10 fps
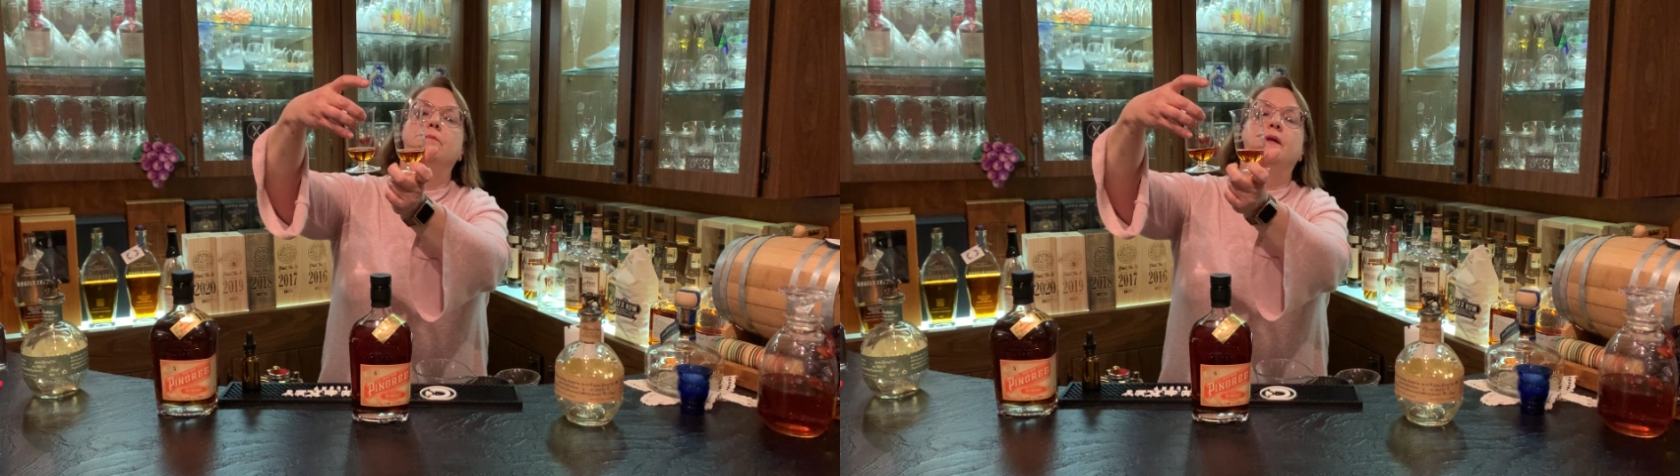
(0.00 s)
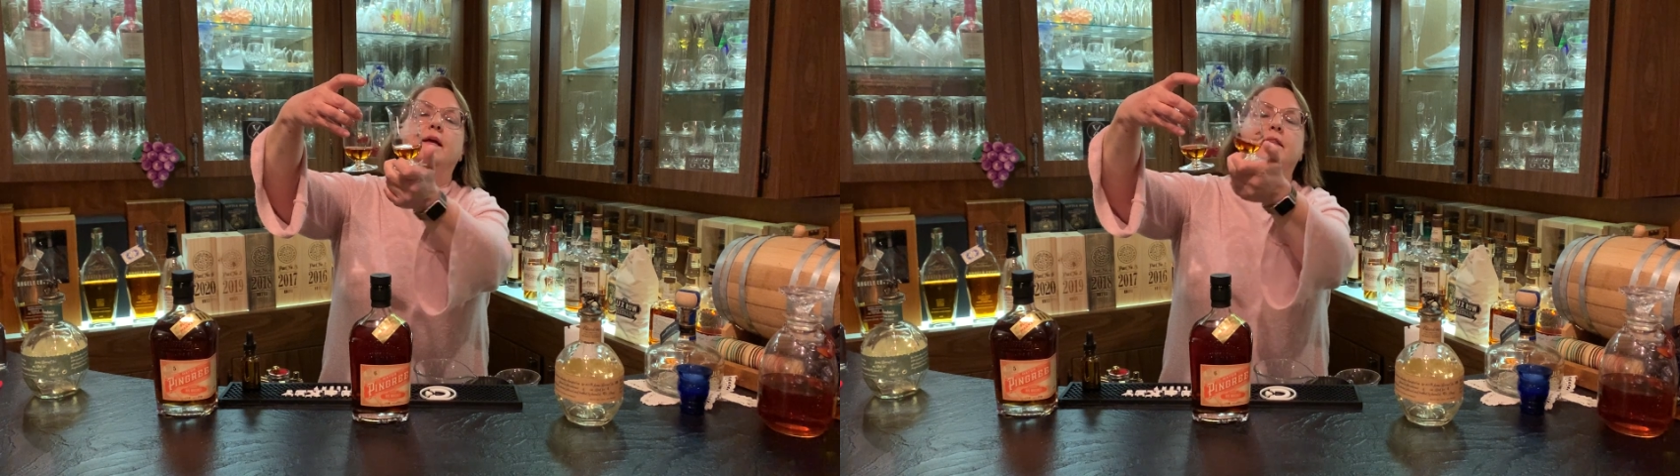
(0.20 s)

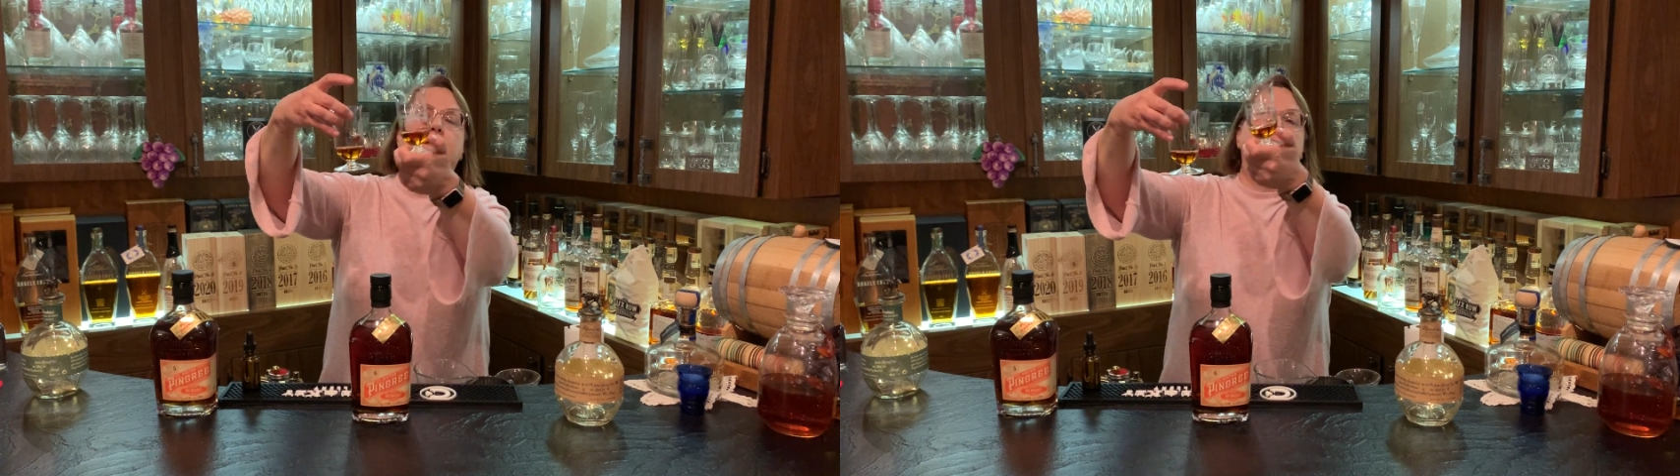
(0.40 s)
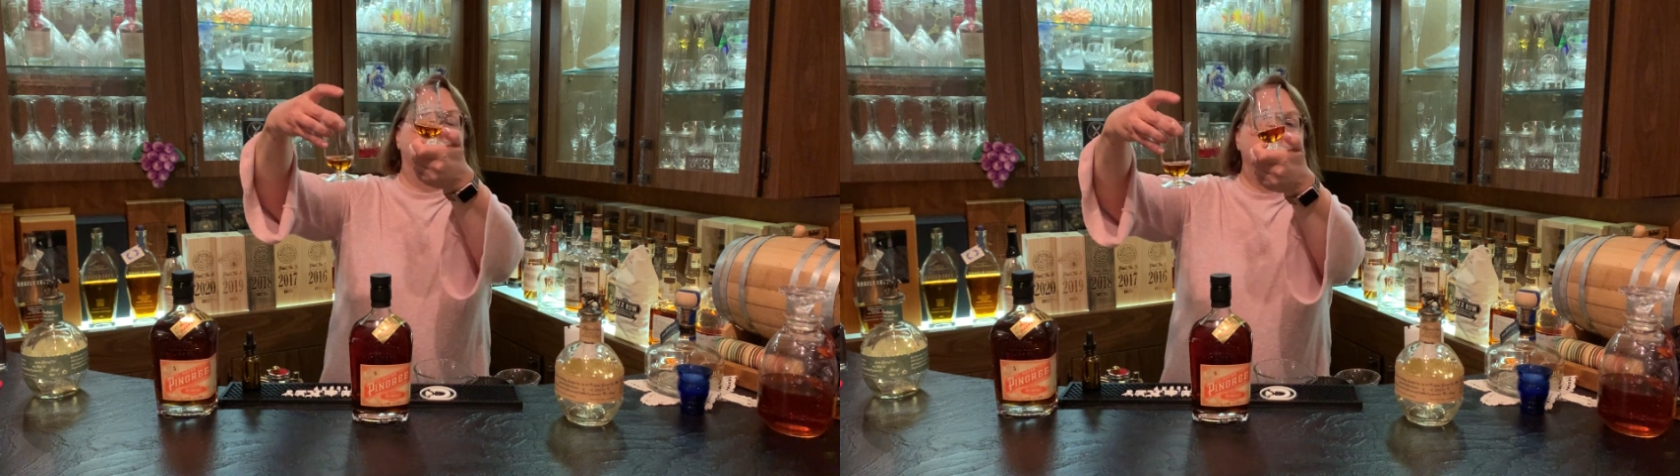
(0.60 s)
but I
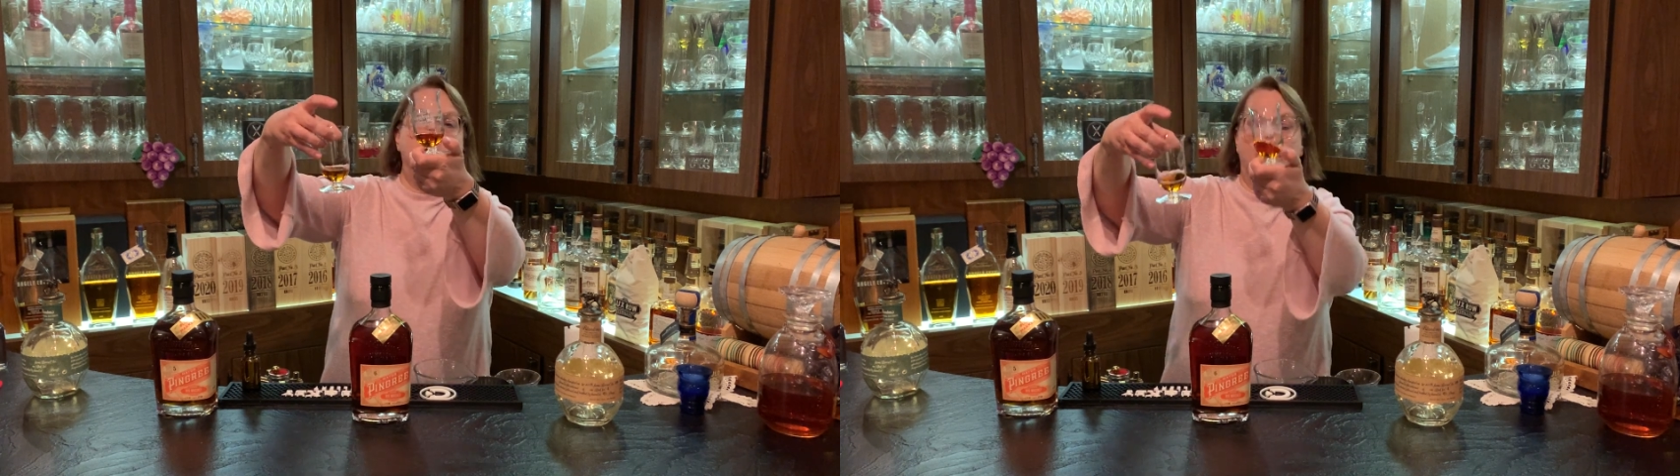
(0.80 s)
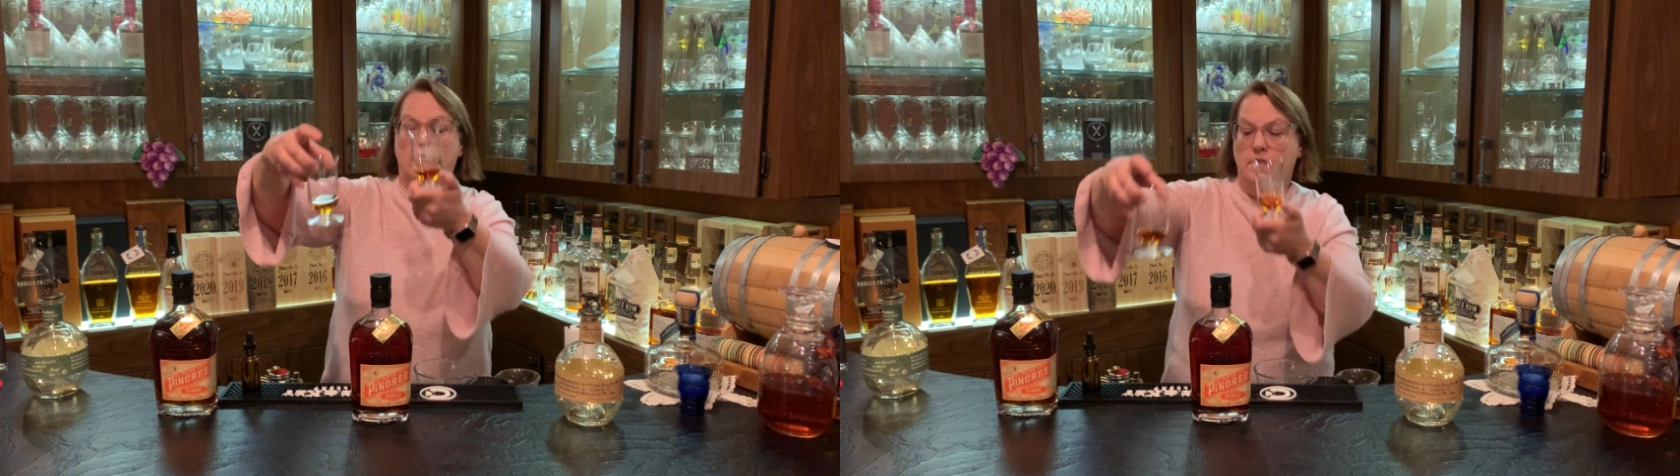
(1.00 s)
think this
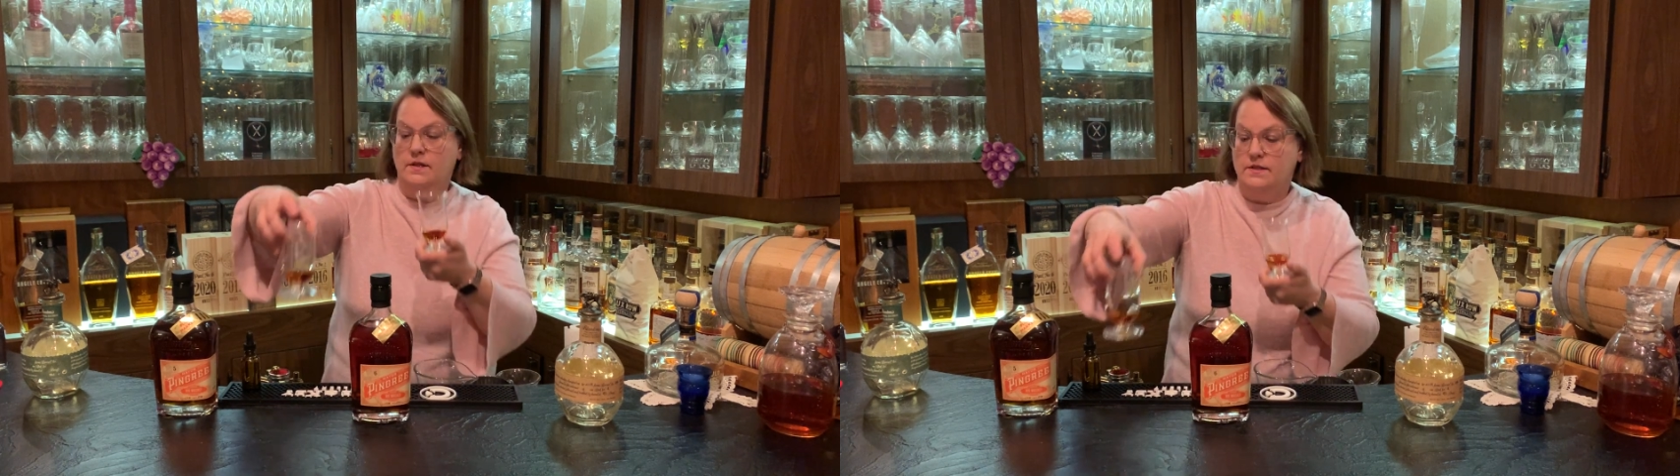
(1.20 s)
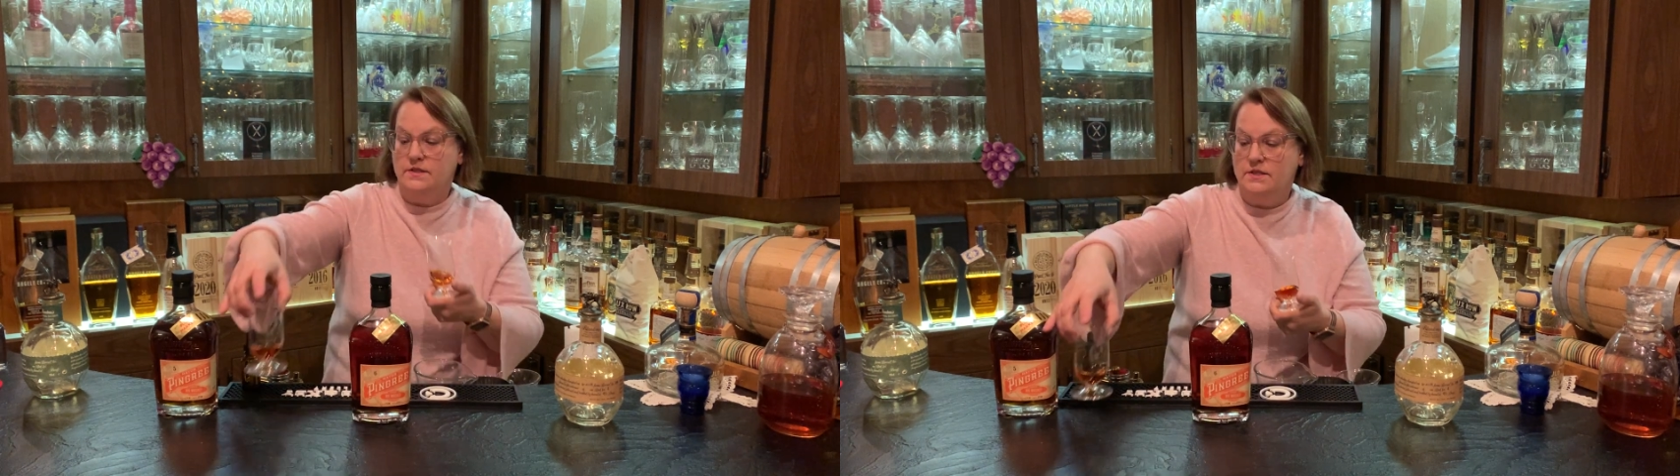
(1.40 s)
one,
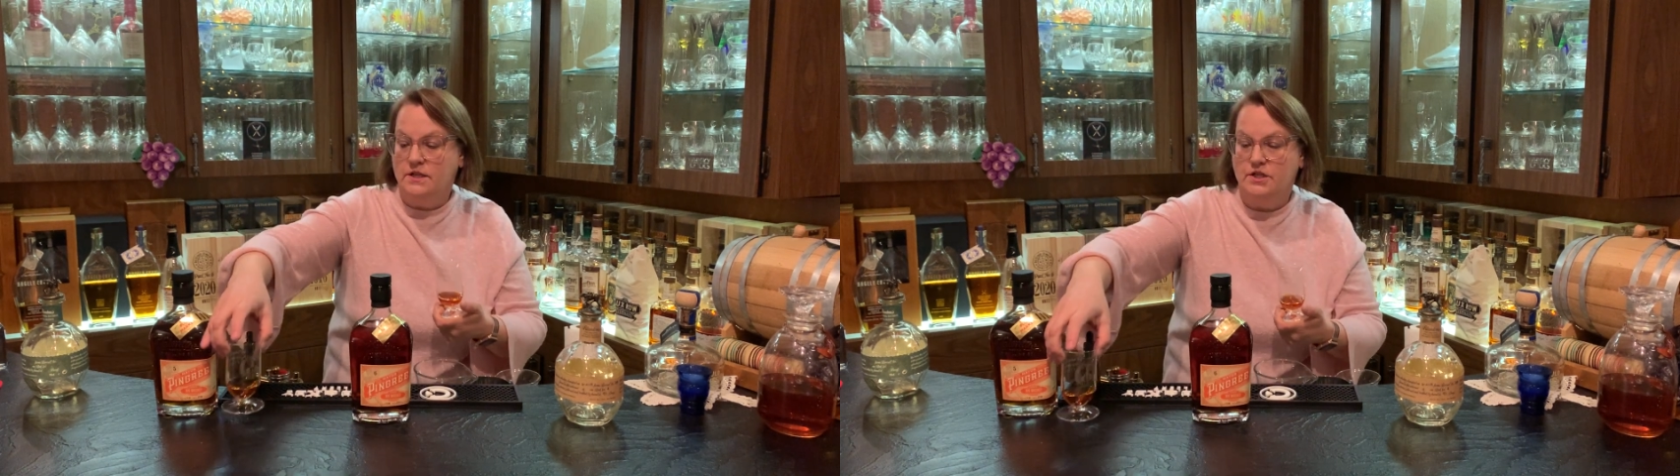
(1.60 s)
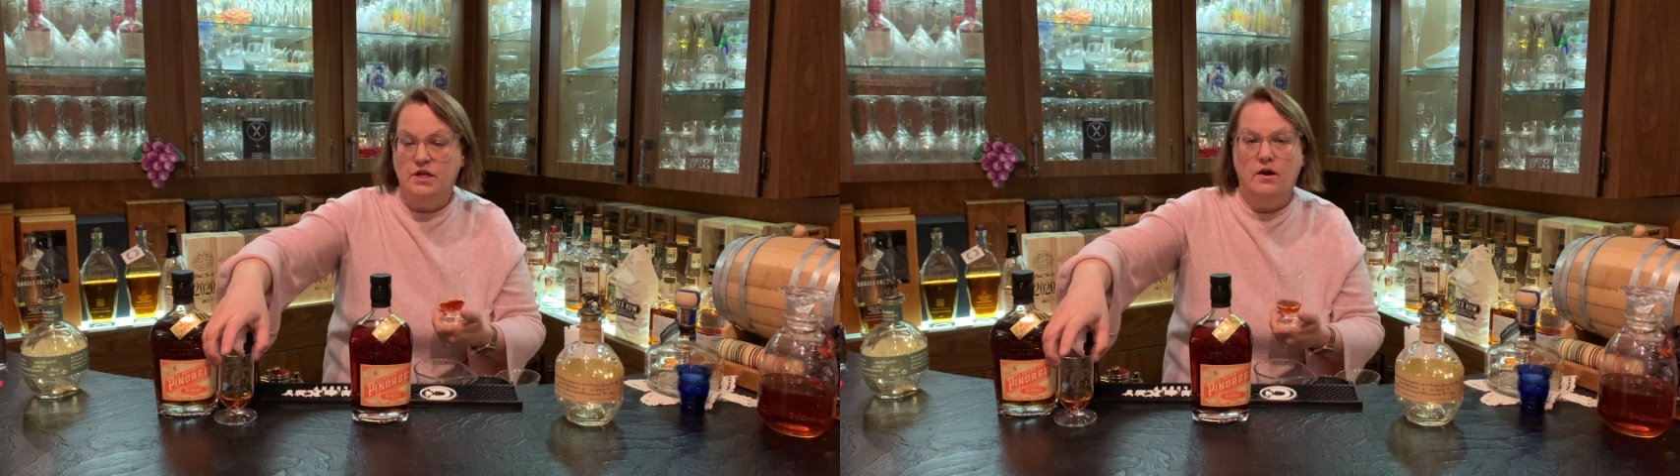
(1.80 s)
the 6-year,